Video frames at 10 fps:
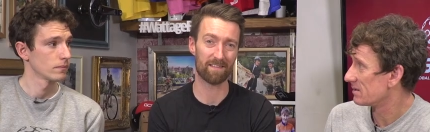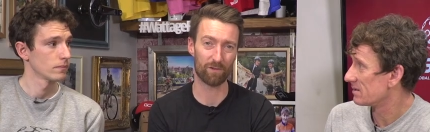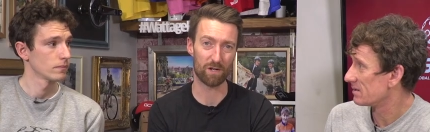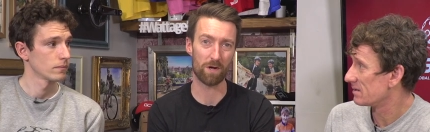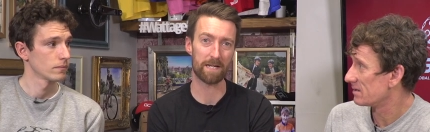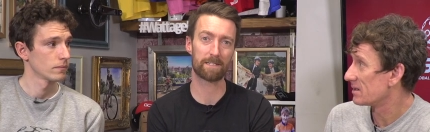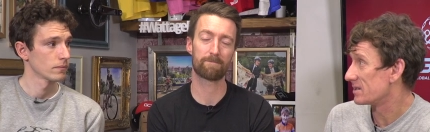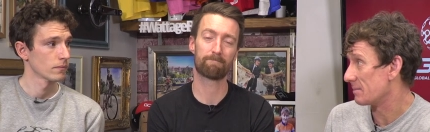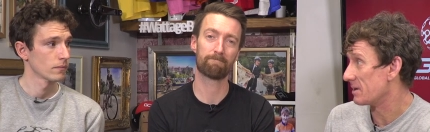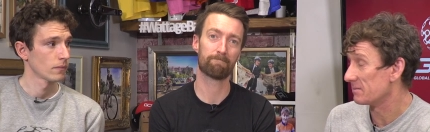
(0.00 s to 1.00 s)
Speaker 1: three weeks.
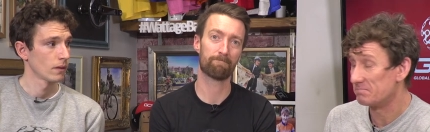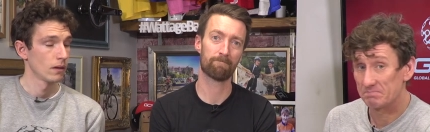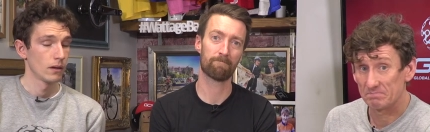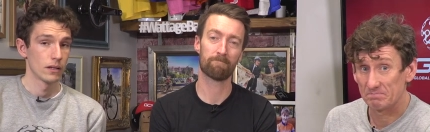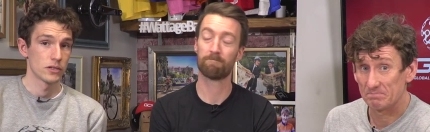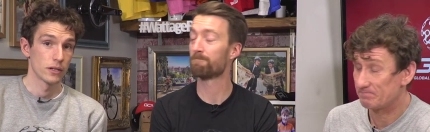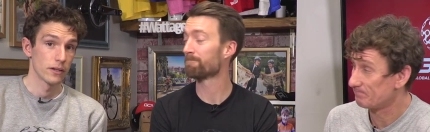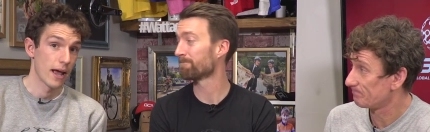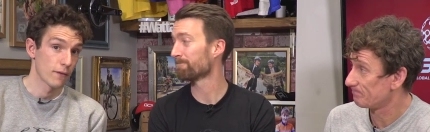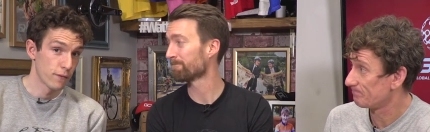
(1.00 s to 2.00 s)
Speaker 2: Same here. They should.
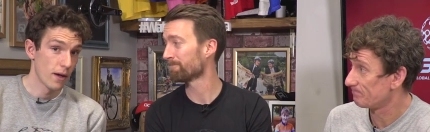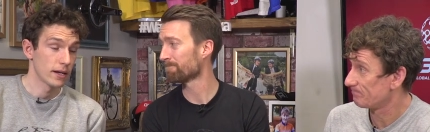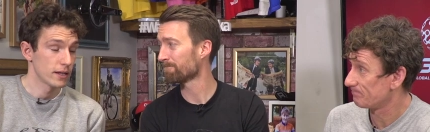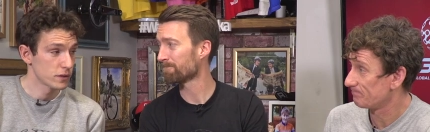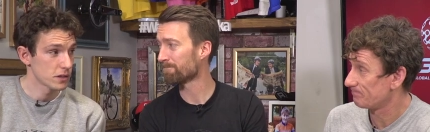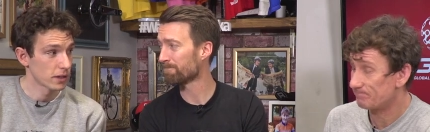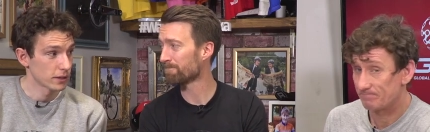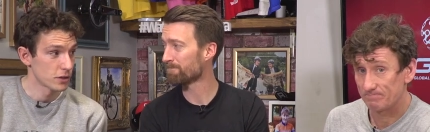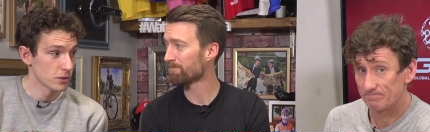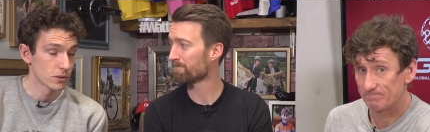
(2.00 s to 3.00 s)
Now, finally, for
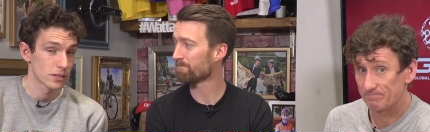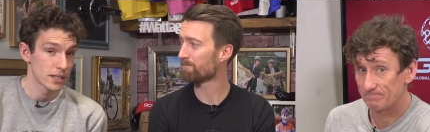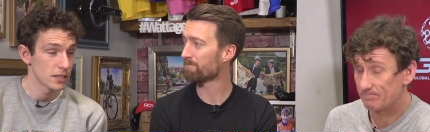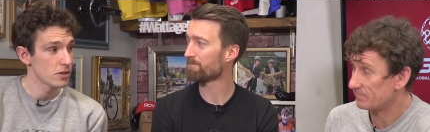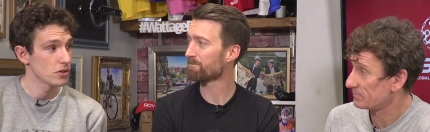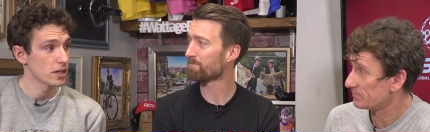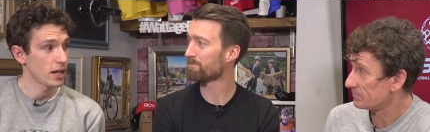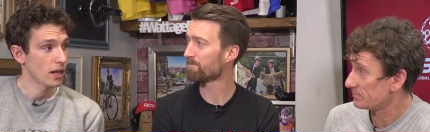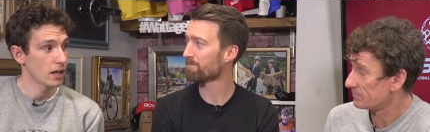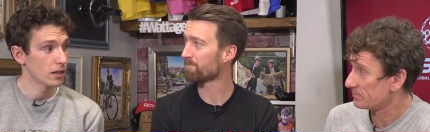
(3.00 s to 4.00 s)
cycling shorts, did you
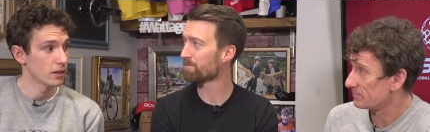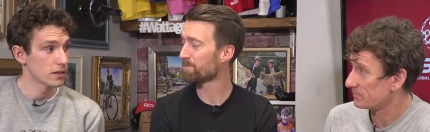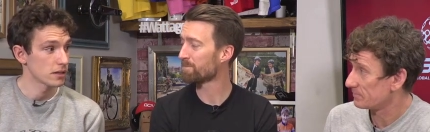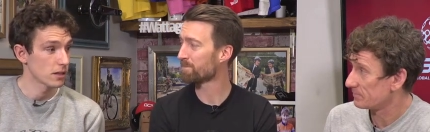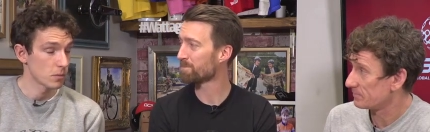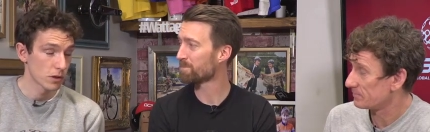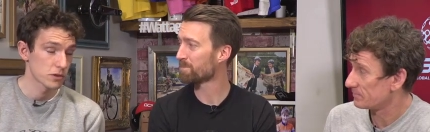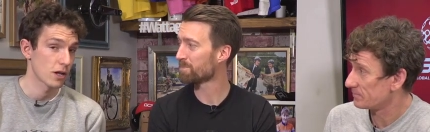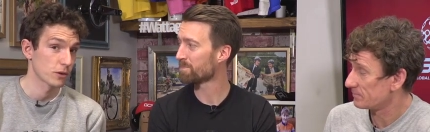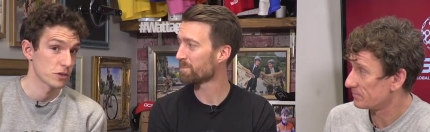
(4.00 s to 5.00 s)
see that the world
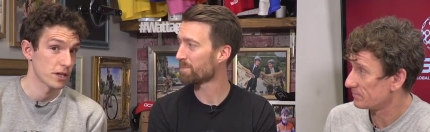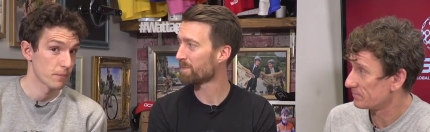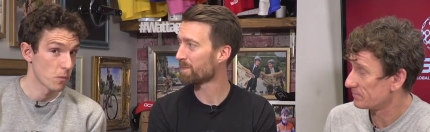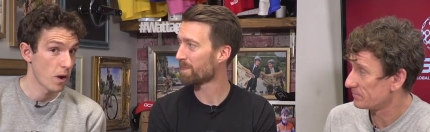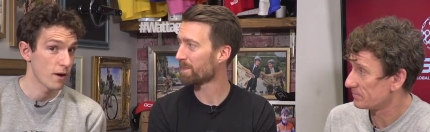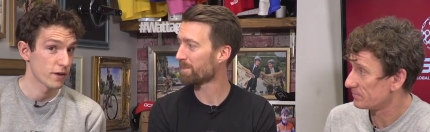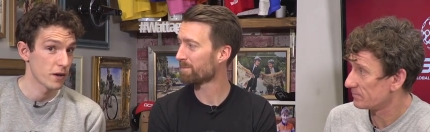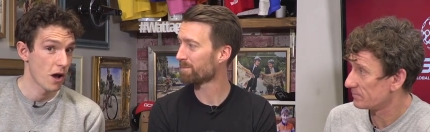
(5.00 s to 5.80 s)
cyclocross champion Wout van